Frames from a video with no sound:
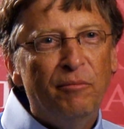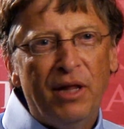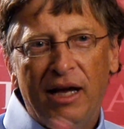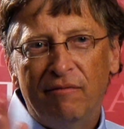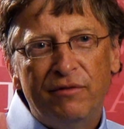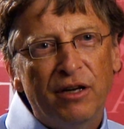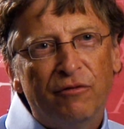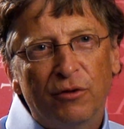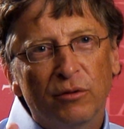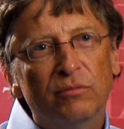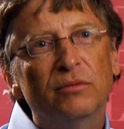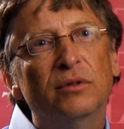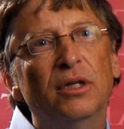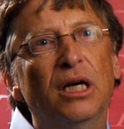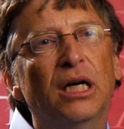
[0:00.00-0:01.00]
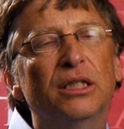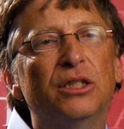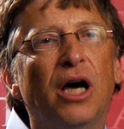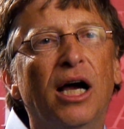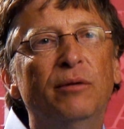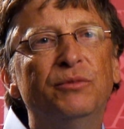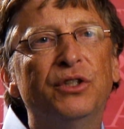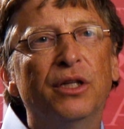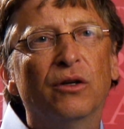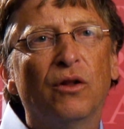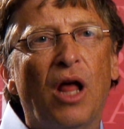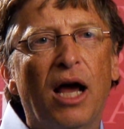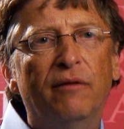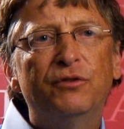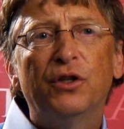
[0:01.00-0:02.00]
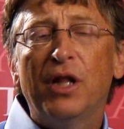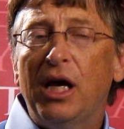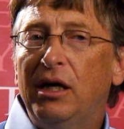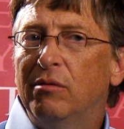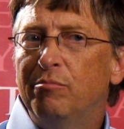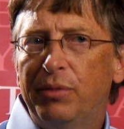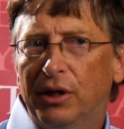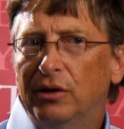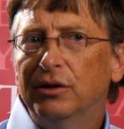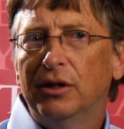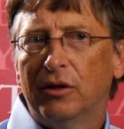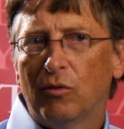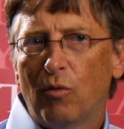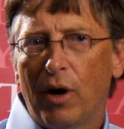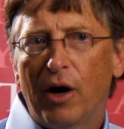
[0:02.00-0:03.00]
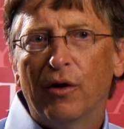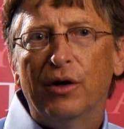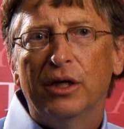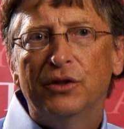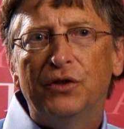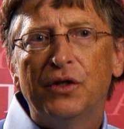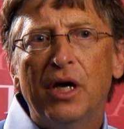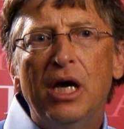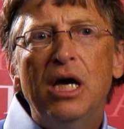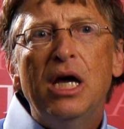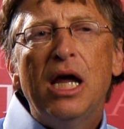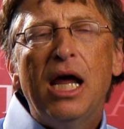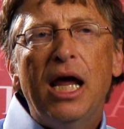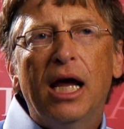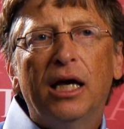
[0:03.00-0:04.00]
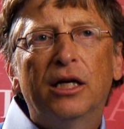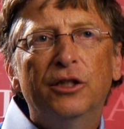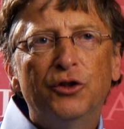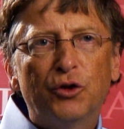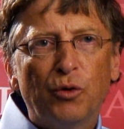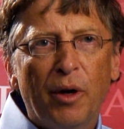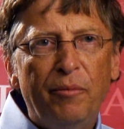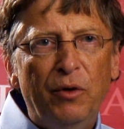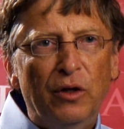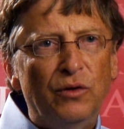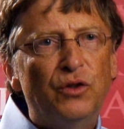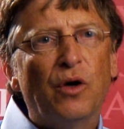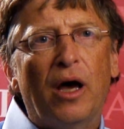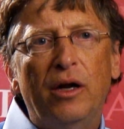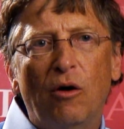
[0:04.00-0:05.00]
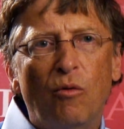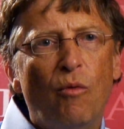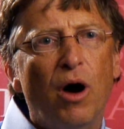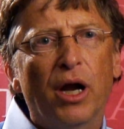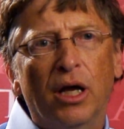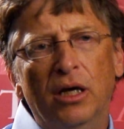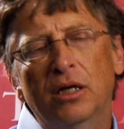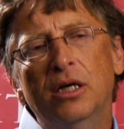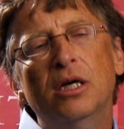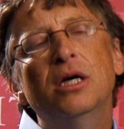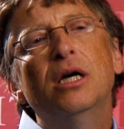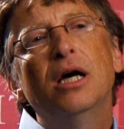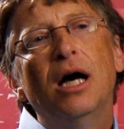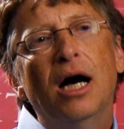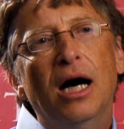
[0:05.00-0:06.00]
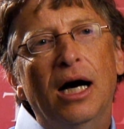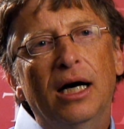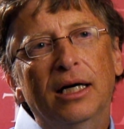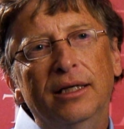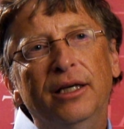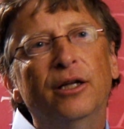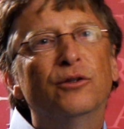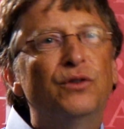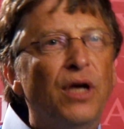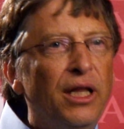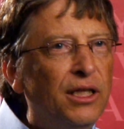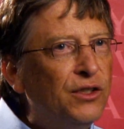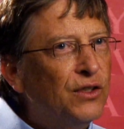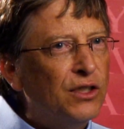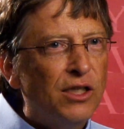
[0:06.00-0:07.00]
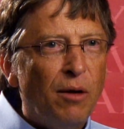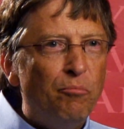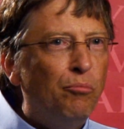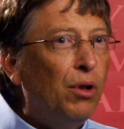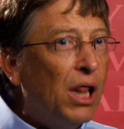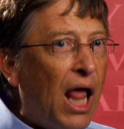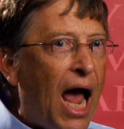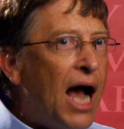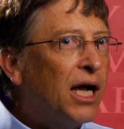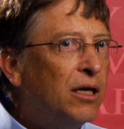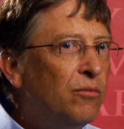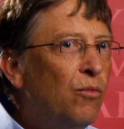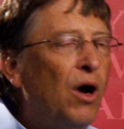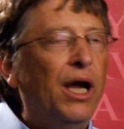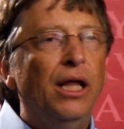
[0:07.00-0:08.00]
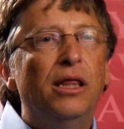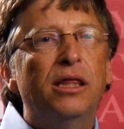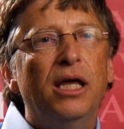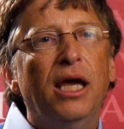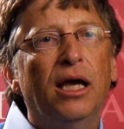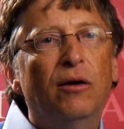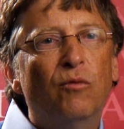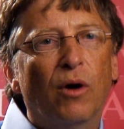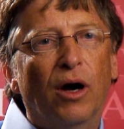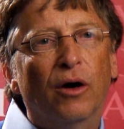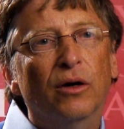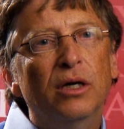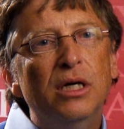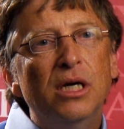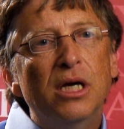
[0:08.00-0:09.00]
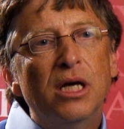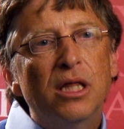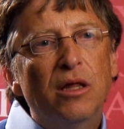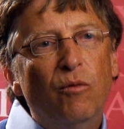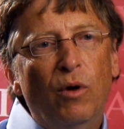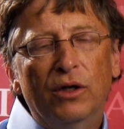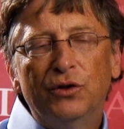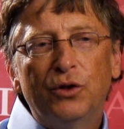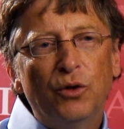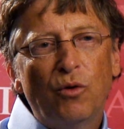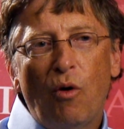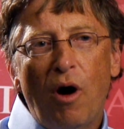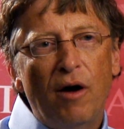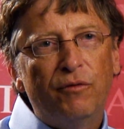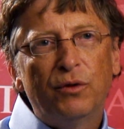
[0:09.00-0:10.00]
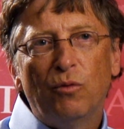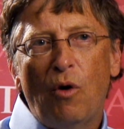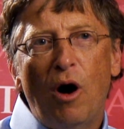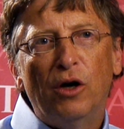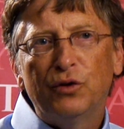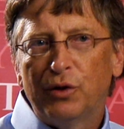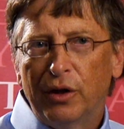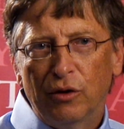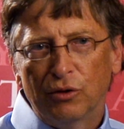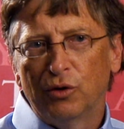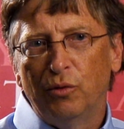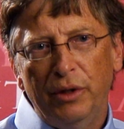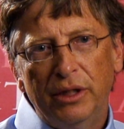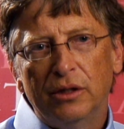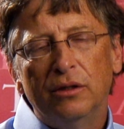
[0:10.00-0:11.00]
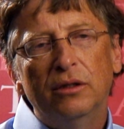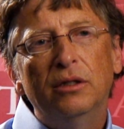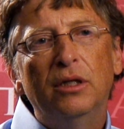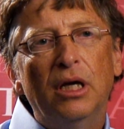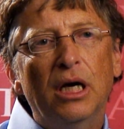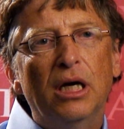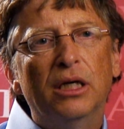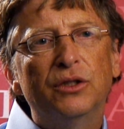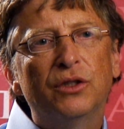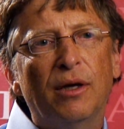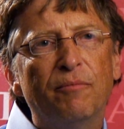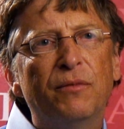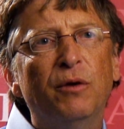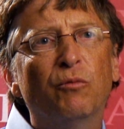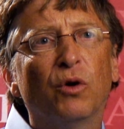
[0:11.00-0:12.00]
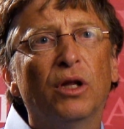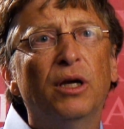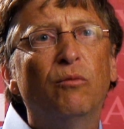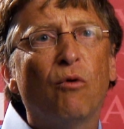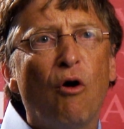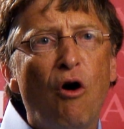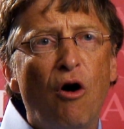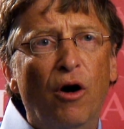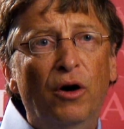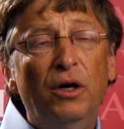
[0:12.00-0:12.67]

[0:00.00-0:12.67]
They have different times in their life, so they can build an awareness and contribute. So I don't want to say this is some black and white thing where the ones who go off to Wall Street are doing something really wrong.